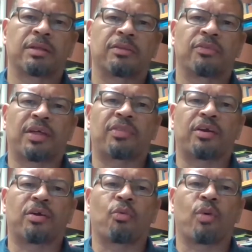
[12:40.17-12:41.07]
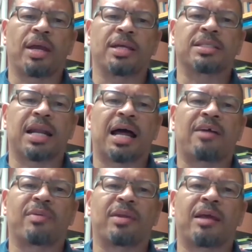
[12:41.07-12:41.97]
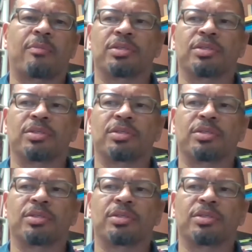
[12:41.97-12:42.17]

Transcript: that there are ways that I've been able